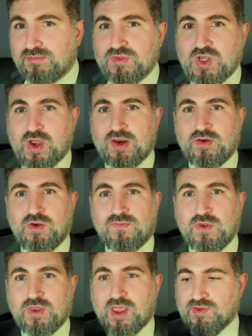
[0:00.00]
so I don't know
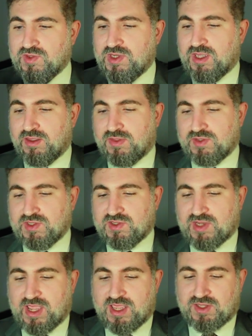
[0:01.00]
if you can see, this
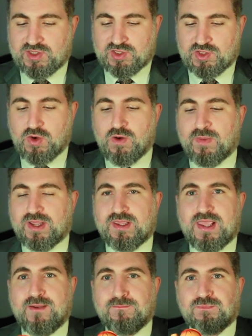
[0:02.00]
is a stomach,
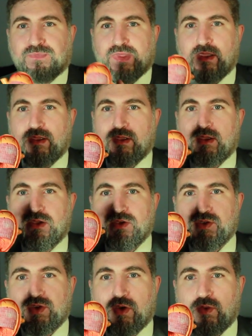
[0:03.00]
yeah?
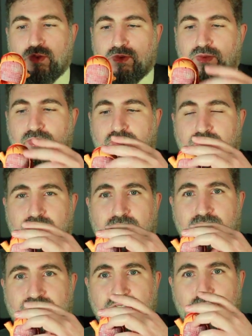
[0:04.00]
So
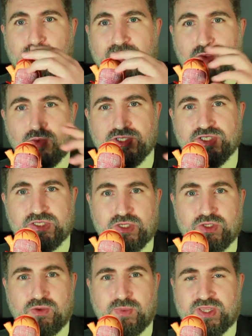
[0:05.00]
the stomach, your
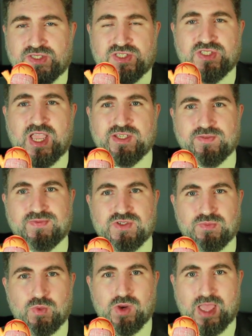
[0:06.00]
stomach is the size of a
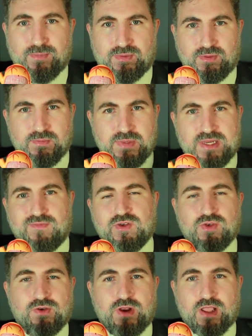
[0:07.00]
small apple, believe
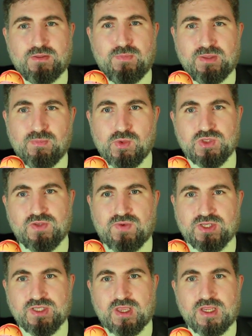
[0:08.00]
it or not, but most of
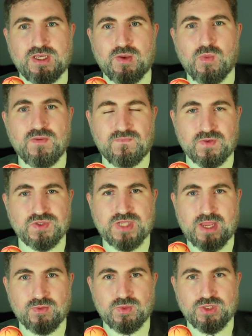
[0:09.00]
us can eat a one-foot
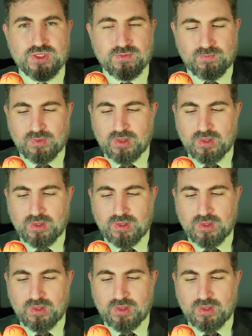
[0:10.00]
sandwich.